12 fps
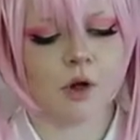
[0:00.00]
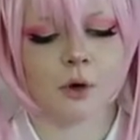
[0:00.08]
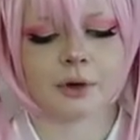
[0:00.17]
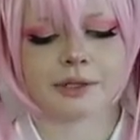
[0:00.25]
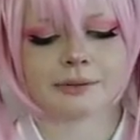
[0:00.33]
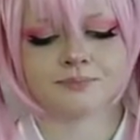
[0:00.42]

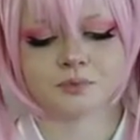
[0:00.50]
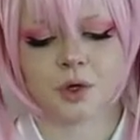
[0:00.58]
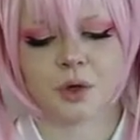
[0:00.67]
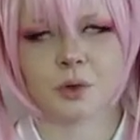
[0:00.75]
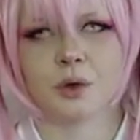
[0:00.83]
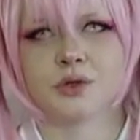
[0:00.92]
Okay,
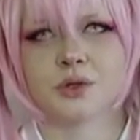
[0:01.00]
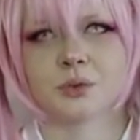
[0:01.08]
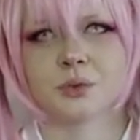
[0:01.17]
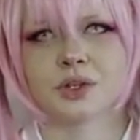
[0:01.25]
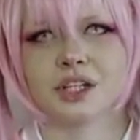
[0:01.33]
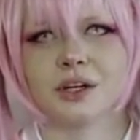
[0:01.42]
oh, those are
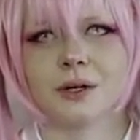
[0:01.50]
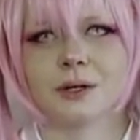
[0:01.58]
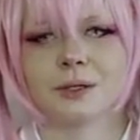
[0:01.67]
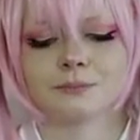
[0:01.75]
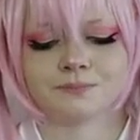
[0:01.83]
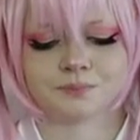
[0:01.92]
really
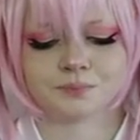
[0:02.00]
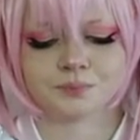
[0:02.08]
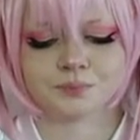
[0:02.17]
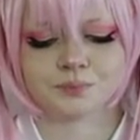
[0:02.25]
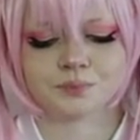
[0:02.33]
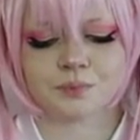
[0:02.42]
good.
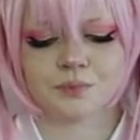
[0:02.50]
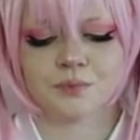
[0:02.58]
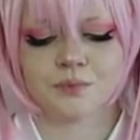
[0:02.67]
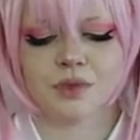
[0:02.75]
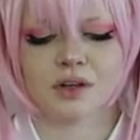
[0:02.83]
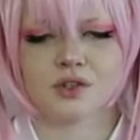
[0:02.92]

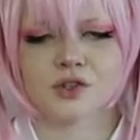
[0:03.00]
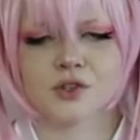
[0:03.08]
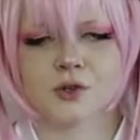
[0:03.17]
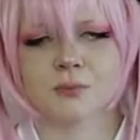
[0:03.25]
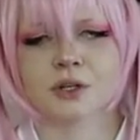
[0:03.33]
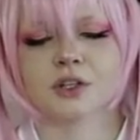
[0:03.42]

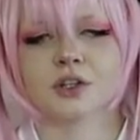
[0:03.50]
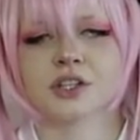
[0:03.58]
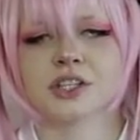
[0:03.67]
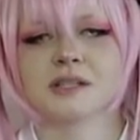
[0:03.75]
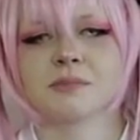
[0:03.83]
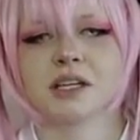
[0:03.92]
Super
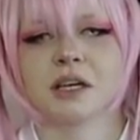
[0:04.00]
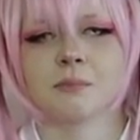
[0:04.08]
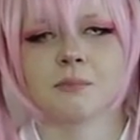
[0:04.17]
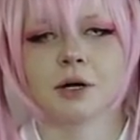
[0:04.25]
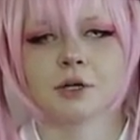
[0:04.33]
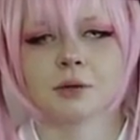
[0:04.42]
crispy
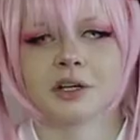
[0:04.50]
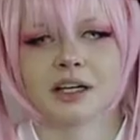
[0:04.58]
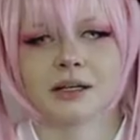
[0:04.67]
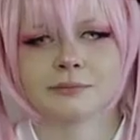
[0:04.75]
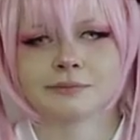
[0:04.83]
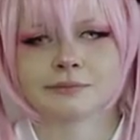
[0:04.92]
and
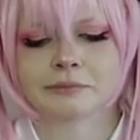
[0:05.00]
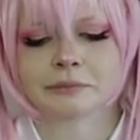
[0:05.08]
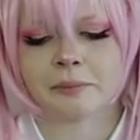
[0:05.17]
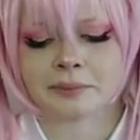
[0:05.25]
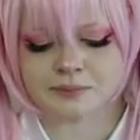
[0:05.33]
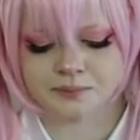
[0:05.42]
buttery.
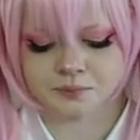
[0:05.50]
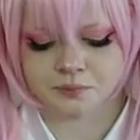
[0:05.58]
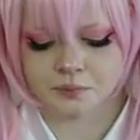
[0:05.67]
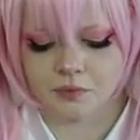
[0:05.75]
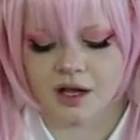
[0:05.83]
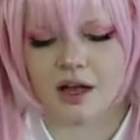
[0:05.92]

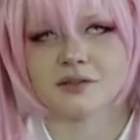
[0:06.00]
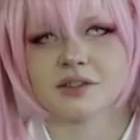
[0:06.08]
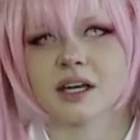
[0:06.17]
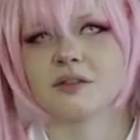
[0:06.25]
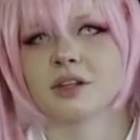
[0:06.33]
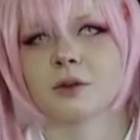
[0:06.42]
I have
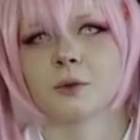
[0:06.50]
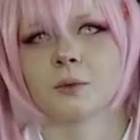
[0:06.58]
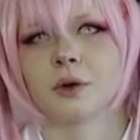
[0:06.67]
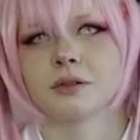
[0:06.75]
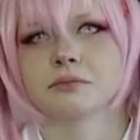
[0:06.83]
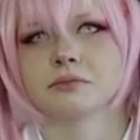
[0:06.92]
to have another
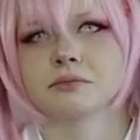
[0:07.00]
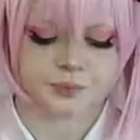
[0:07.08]
one.